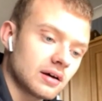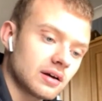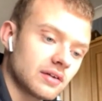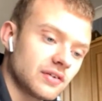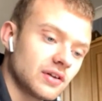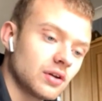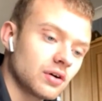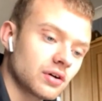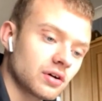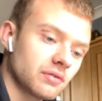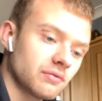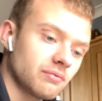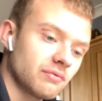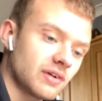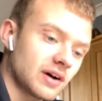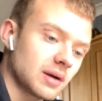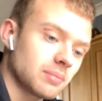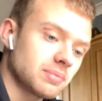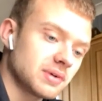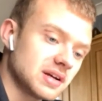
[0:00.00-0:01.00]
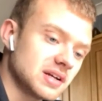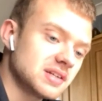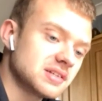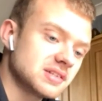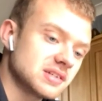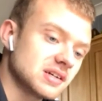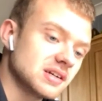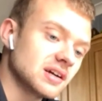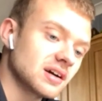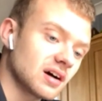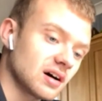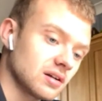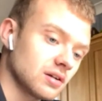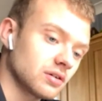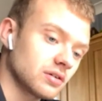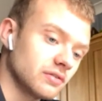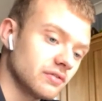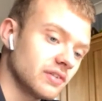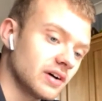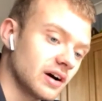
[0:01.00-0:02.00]
If you log on by PC, you can't
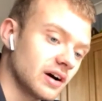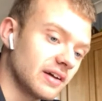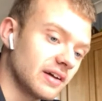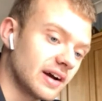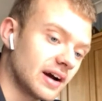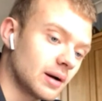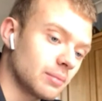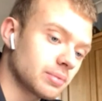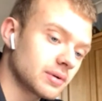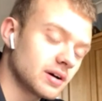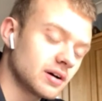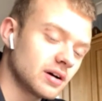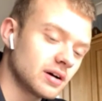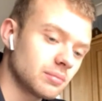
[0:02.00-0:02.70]
log on the app.